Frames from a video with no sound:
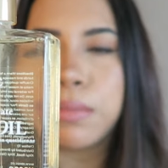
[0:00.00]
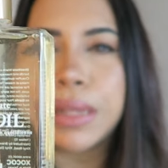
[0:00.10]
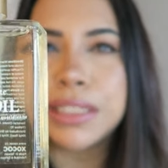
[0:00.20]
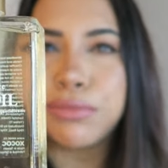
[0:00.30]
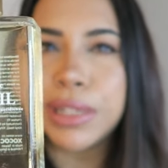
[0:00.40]

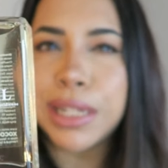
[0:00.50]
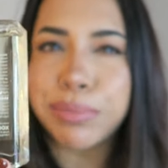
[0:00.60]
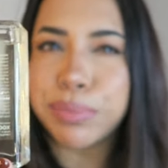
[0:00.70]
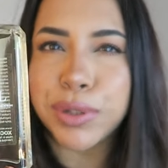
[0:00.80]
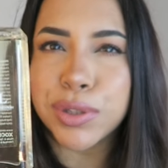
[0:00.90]
it's a really
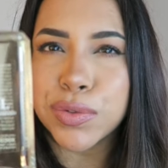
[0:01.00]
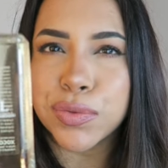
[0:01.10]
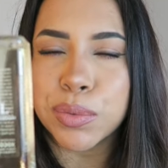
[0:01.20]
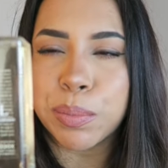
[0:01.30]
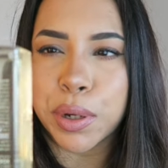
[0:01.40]

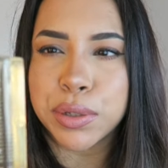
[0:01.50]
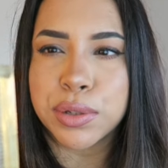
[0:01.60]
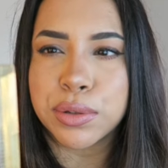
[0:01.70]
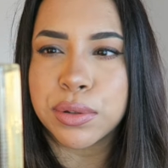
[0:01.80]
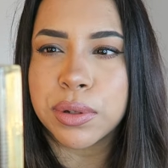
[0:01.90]
beautiful
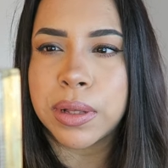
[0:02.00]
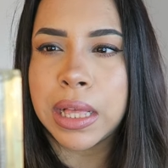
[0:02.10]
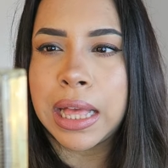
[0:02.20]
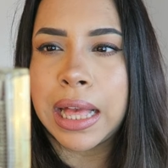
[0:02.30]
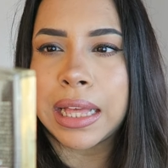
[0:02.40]
bottle,
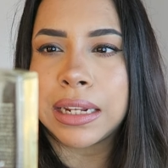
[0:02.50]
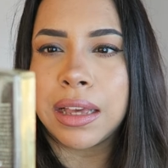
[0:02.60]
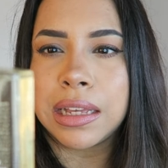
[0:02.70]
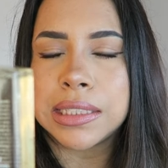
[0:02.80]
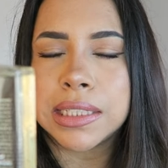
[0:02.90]
and
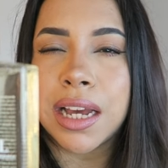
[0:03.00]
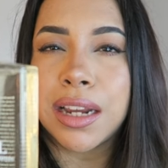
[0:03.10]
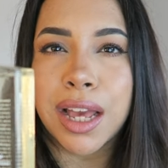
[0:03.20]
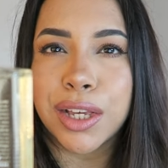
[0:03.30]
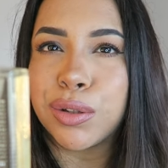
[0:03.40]
like I said,
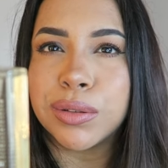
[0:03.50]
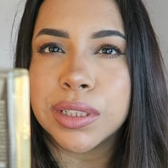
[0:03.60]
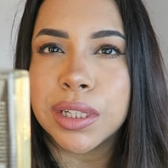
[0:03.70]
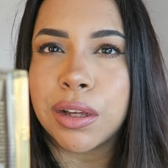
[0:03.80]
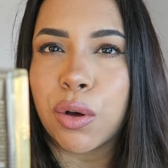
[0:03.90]
I like
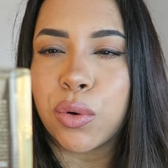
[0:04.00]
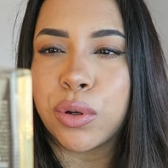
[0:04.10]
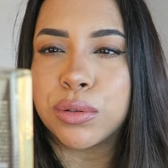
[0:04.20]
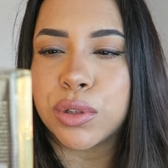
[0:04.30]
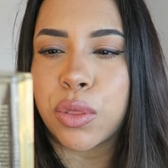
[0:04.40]
using
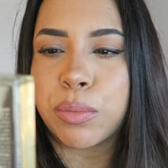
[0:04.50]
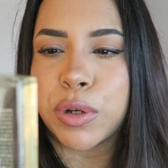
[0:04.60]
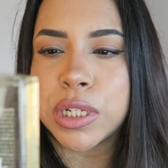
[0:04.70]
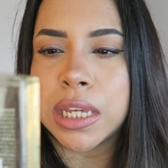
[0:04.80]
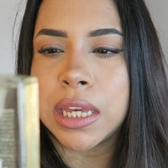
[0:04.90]
oils on the
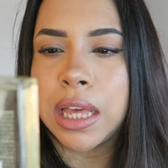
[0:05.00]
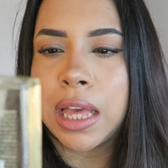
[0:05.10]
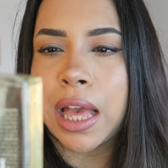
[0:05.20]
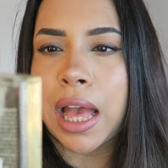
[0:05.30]
body.